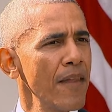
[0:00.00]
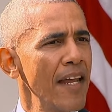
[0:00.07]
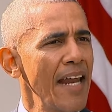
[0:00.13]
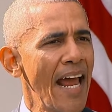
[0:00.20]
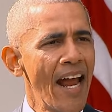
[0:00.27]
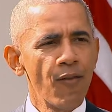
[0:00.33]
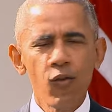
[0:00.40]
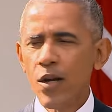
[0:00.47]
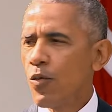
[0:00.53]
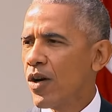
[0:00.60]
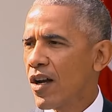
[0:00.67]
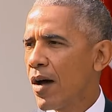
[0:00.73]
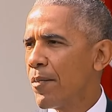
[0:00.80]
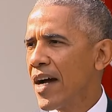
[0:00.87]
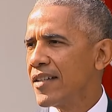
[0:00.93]
And
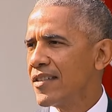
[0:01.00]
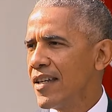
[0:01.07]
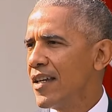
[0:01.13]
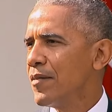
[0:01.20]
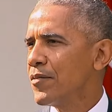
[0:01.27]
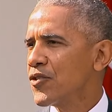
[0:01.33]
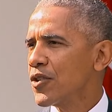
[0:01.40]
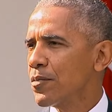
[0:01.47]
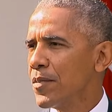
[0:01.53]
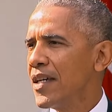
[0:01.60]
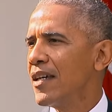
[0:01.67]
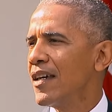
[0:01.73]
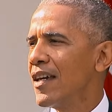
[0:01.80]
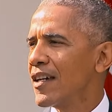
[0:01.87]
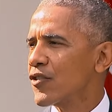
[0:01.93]
everyone on my team should
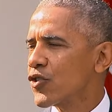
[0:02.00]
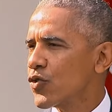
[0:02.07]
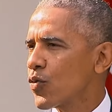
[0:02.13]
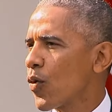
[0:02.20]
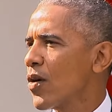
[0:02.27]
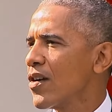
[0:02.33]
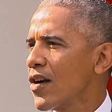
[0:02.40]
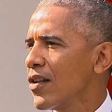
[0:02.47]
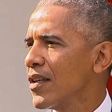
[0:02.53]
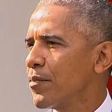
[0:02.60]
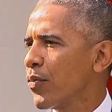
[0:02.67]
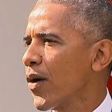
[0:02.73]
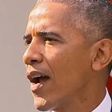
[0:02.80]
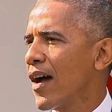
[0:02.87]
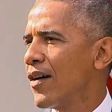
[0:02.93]
be extraordinarily
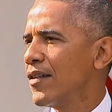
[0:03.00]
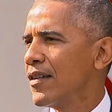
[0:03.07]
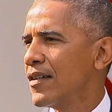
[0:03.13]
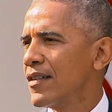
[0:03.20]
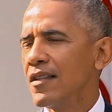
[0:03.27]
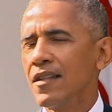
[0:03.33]
proud